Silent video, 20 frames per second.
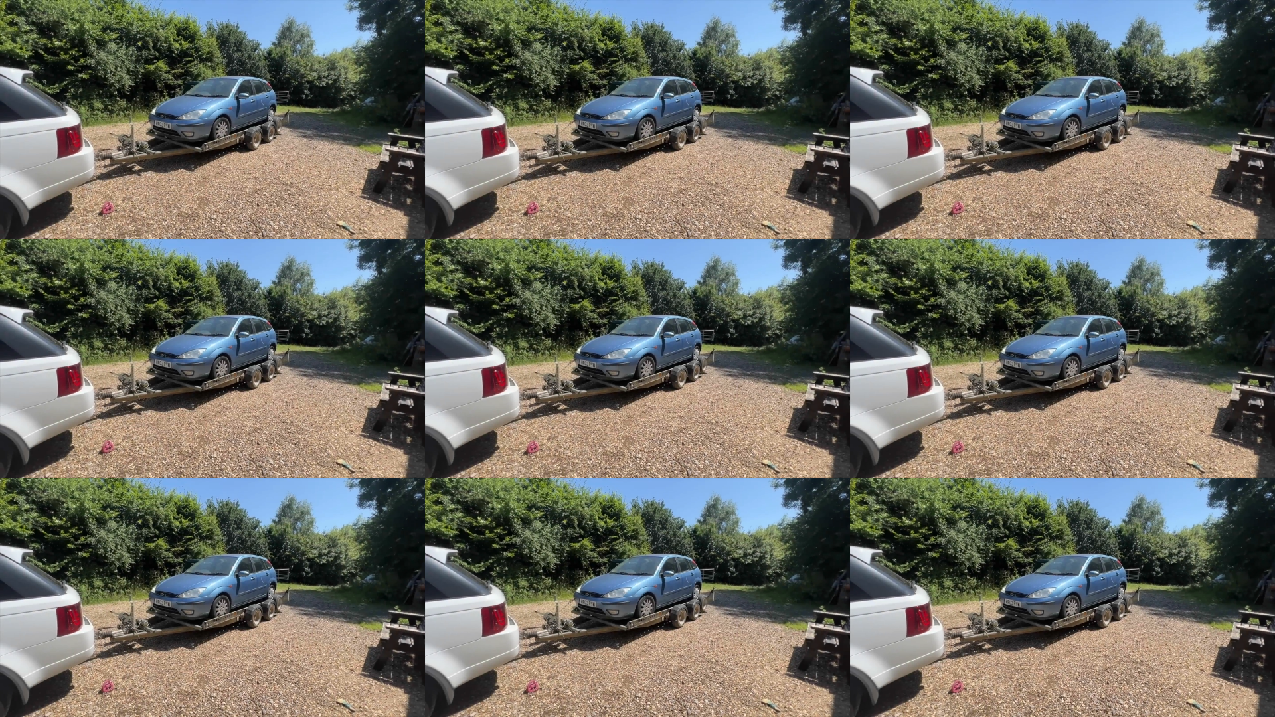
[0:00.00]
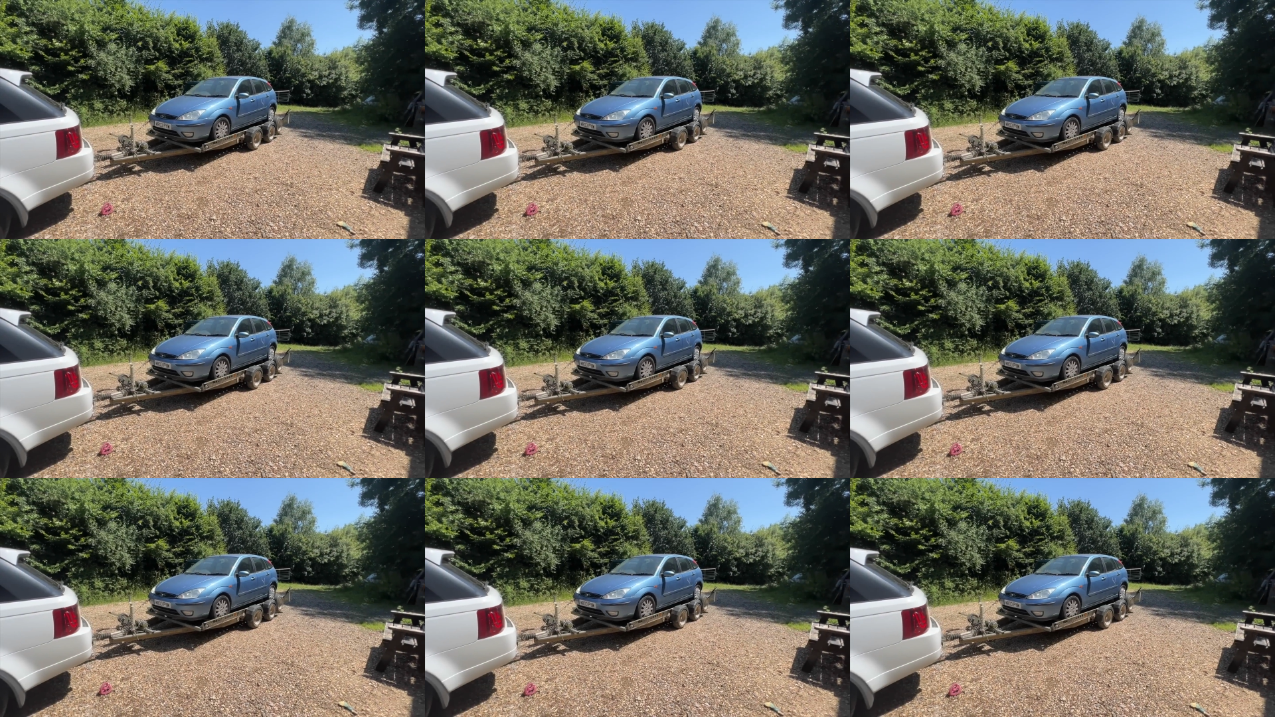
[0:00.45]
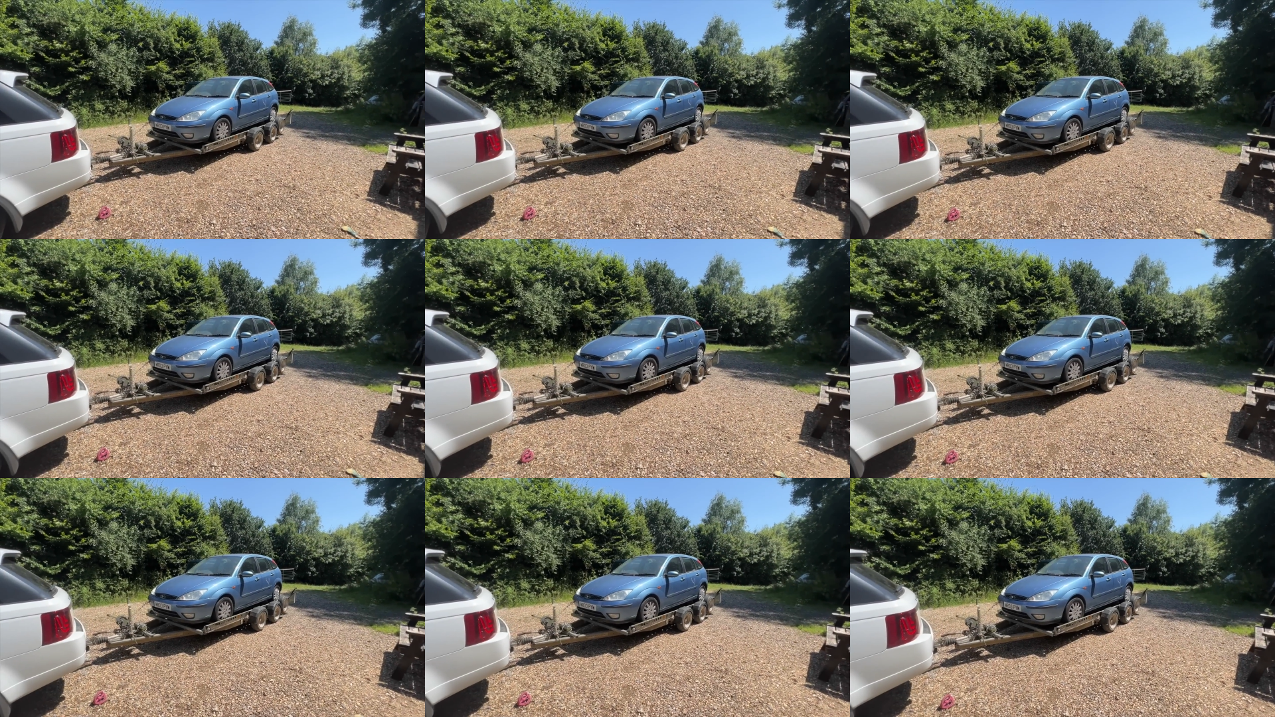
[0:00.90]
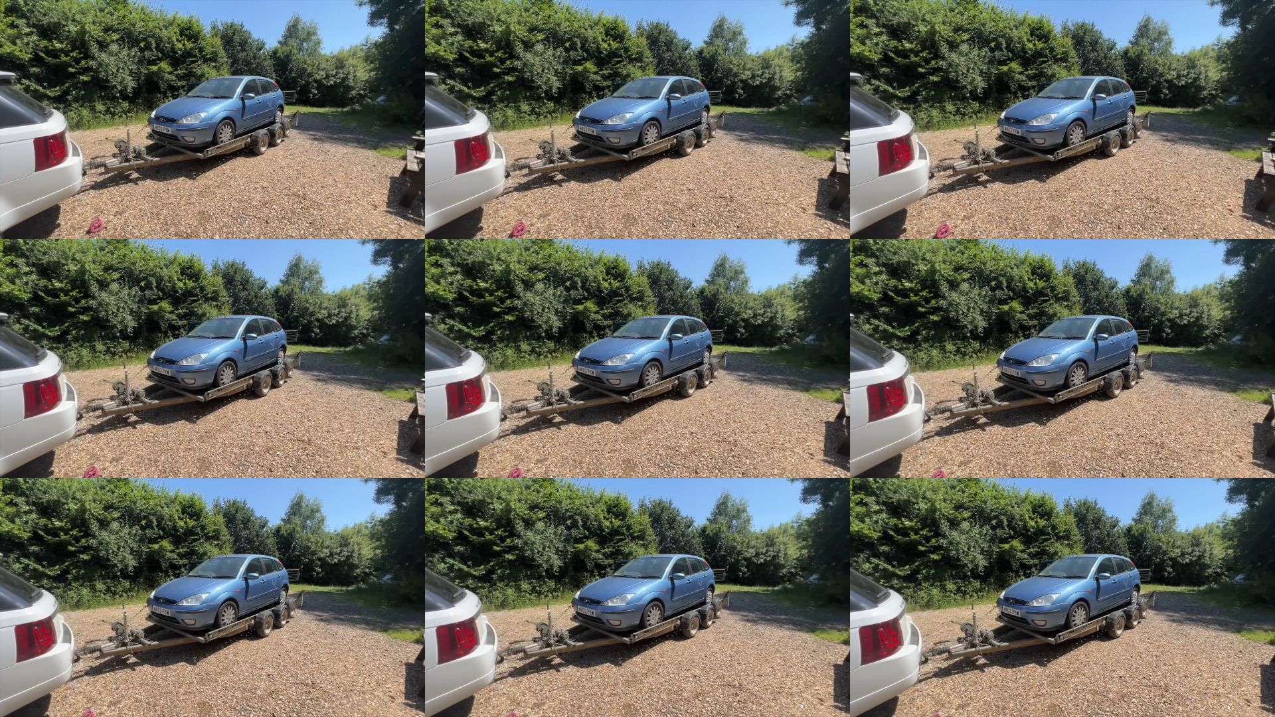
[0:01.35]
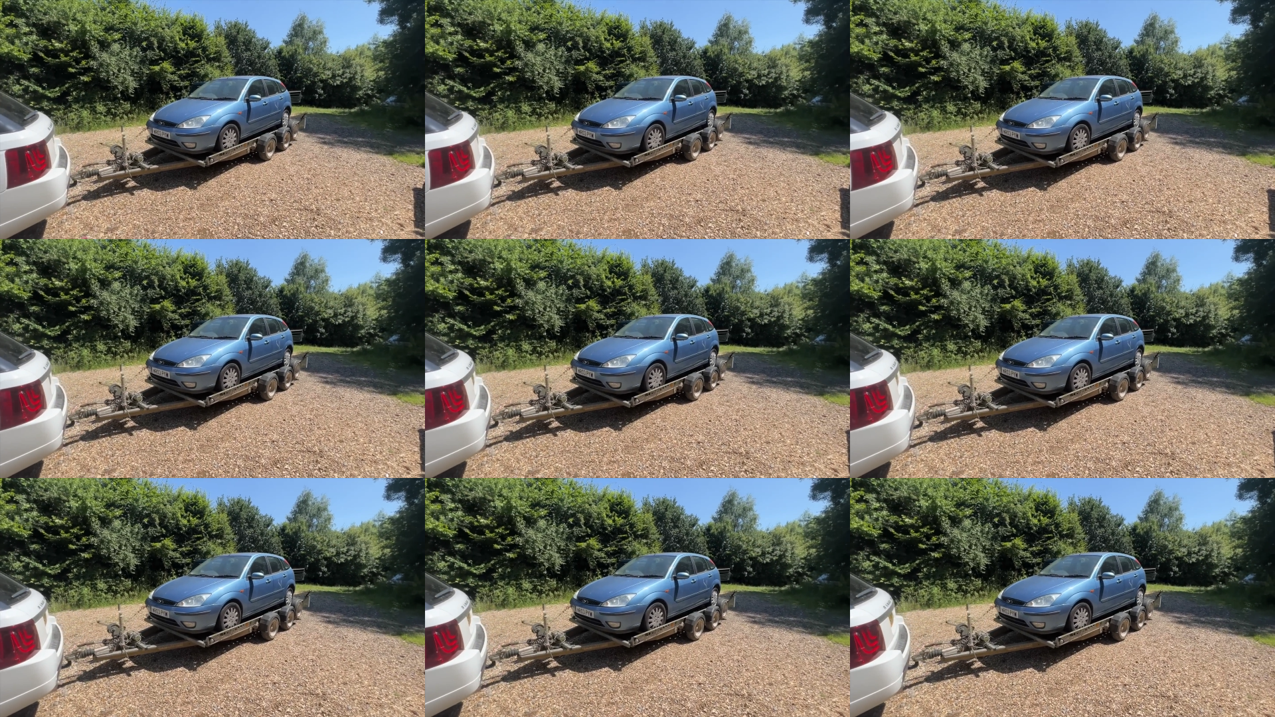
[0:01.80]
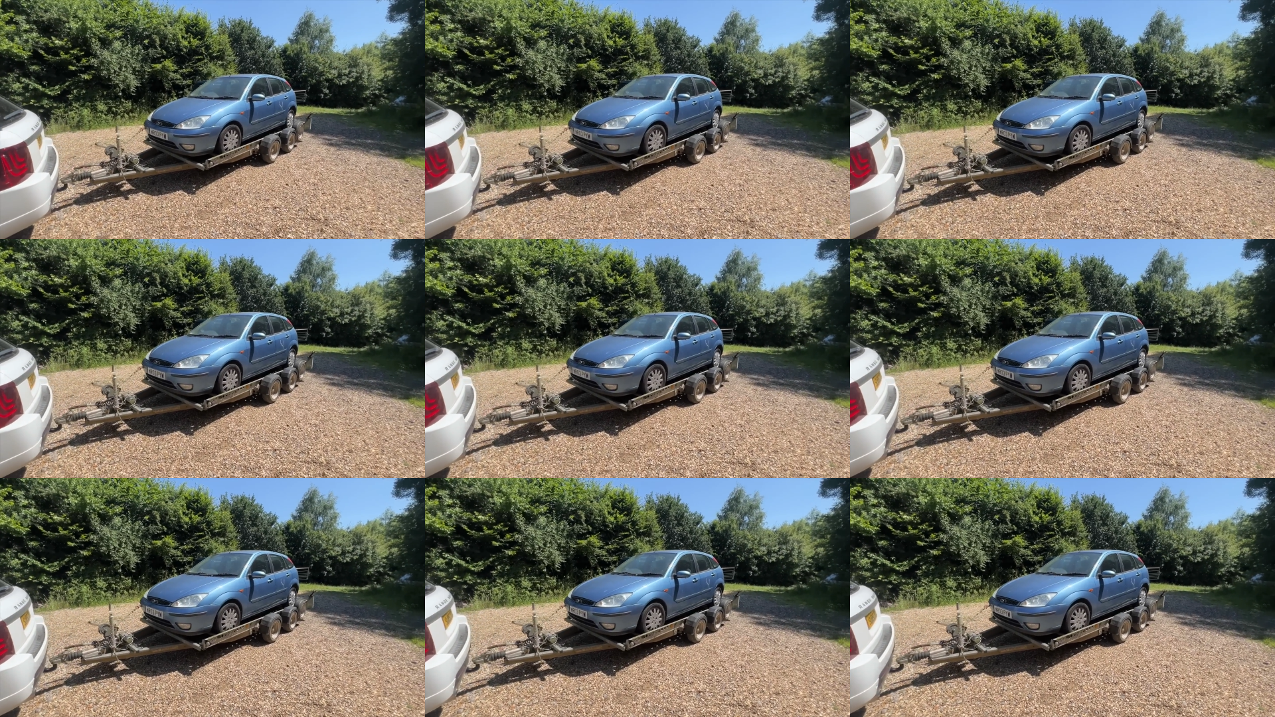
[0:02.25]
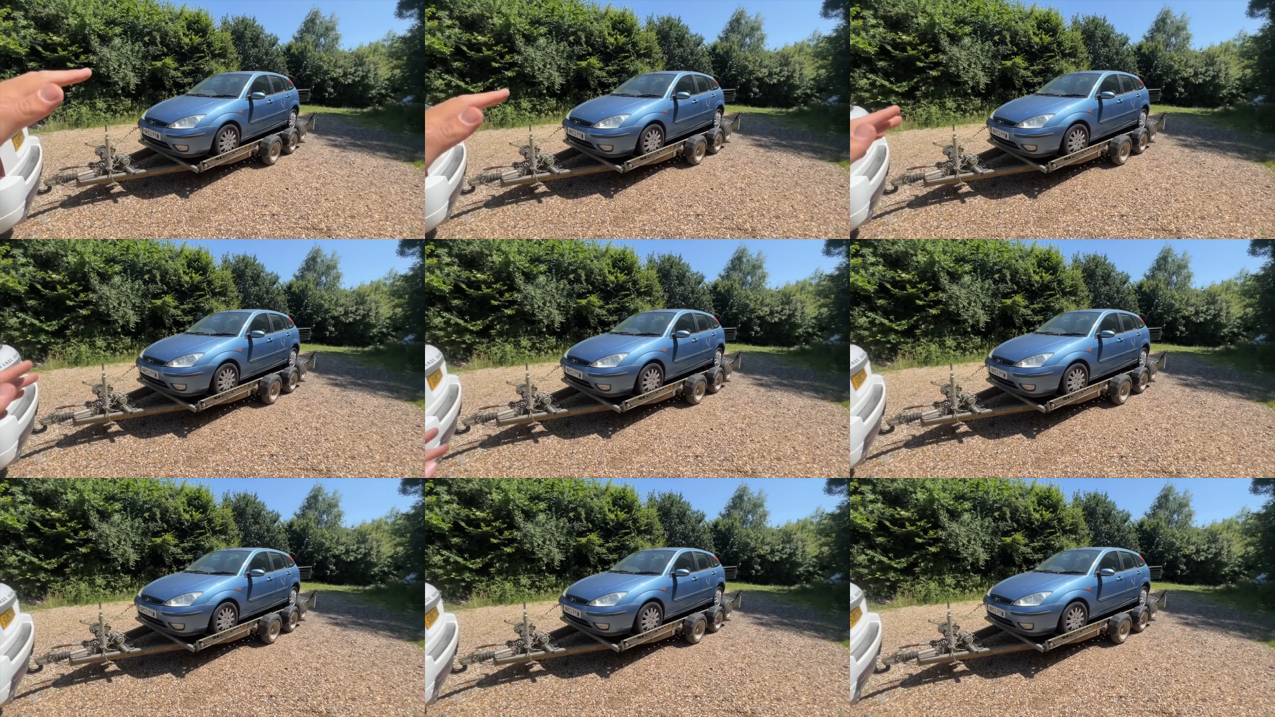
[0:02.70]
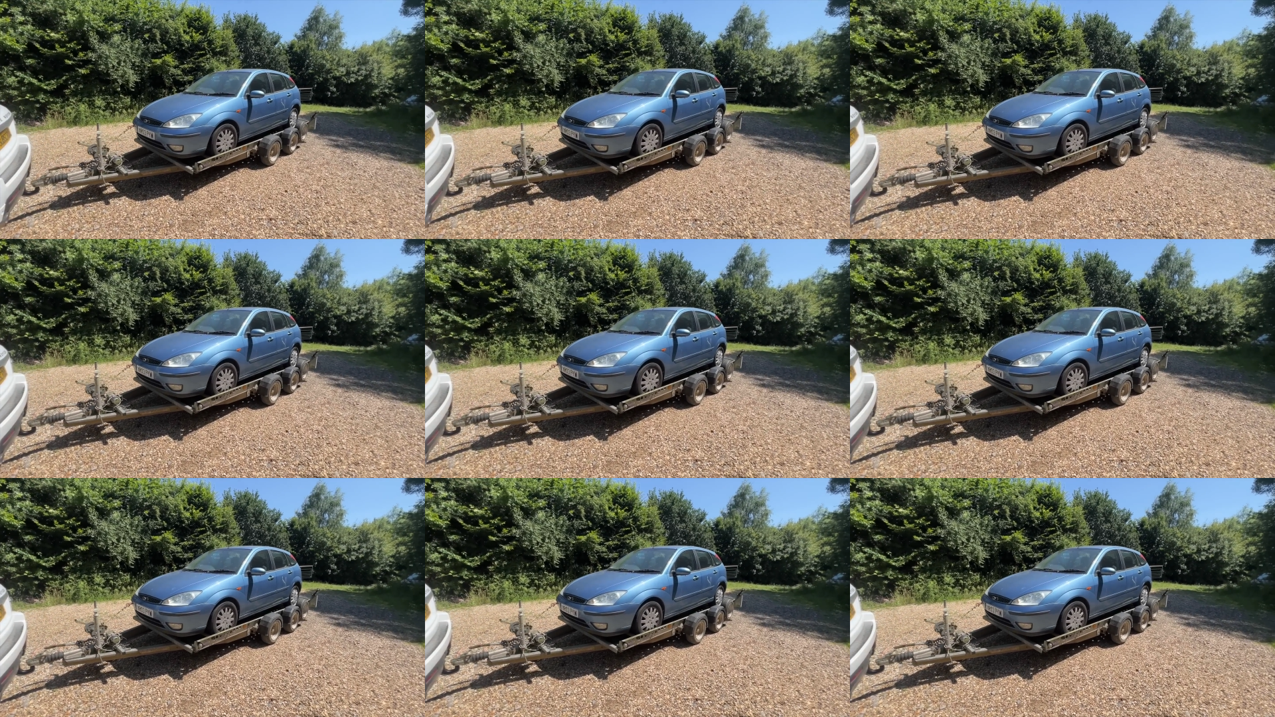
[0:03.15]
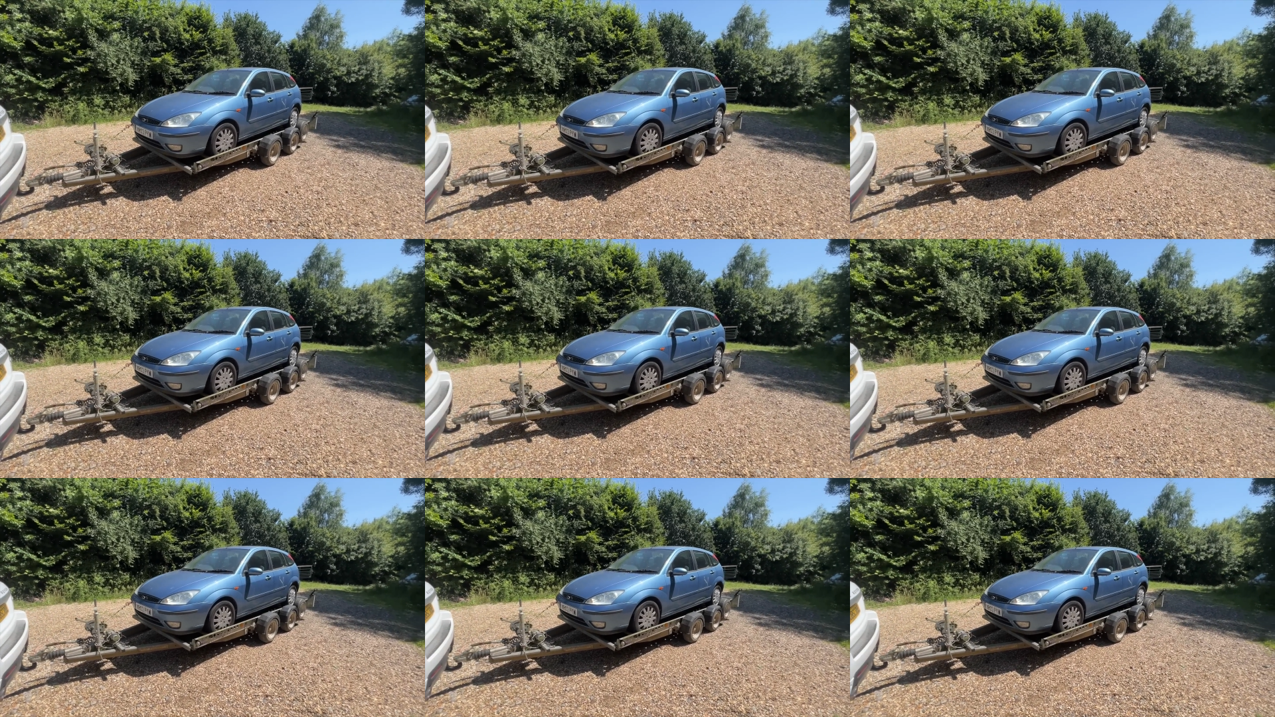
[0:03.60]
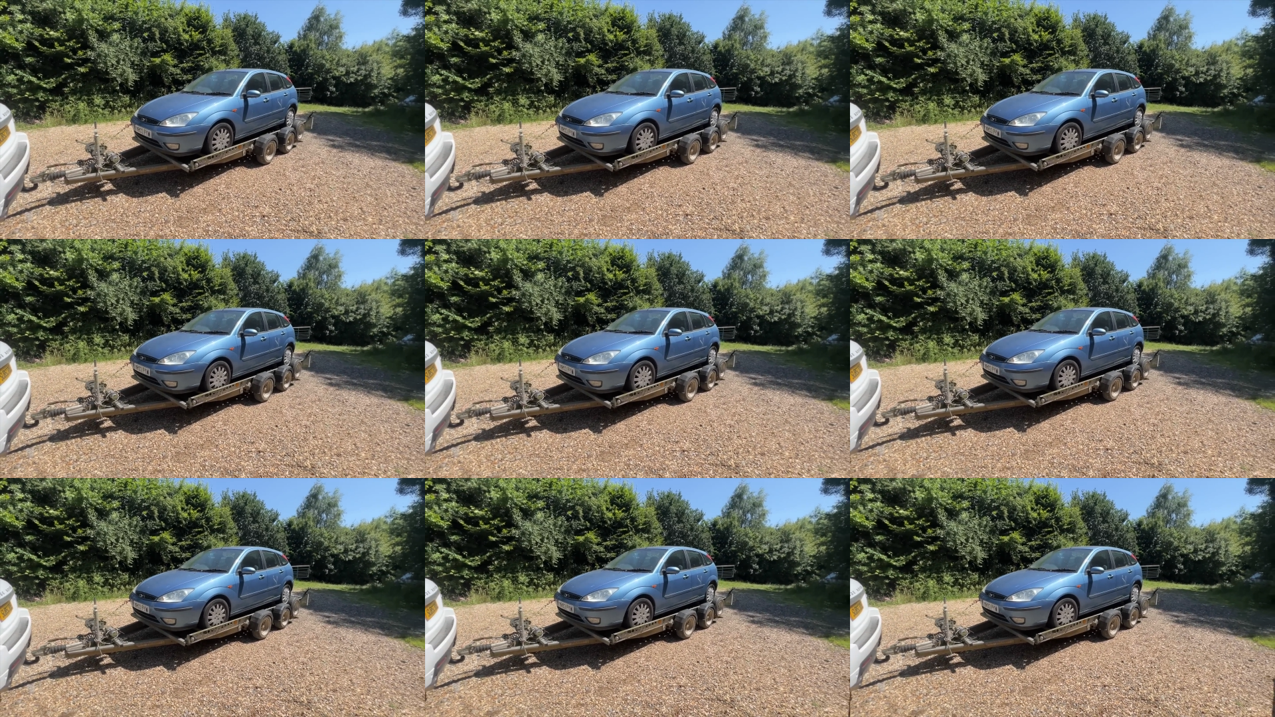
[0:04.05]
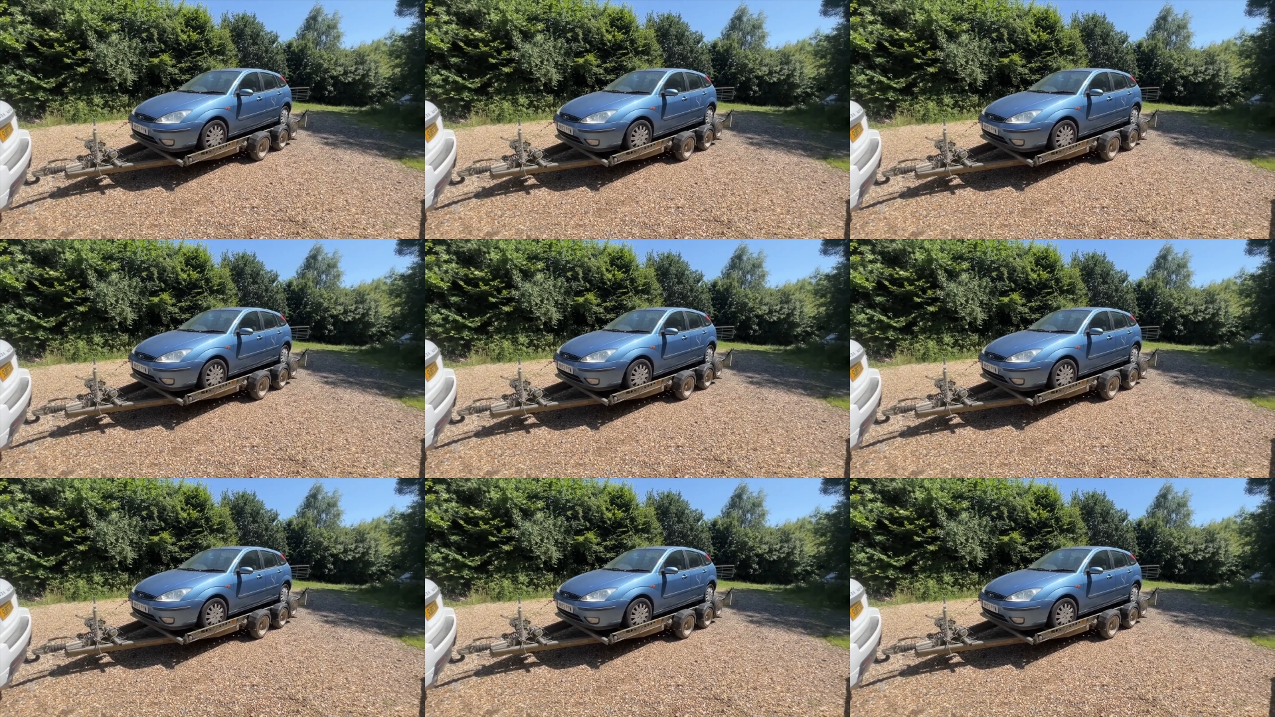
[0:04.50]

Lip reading: No face is visible, so there are no lips to read.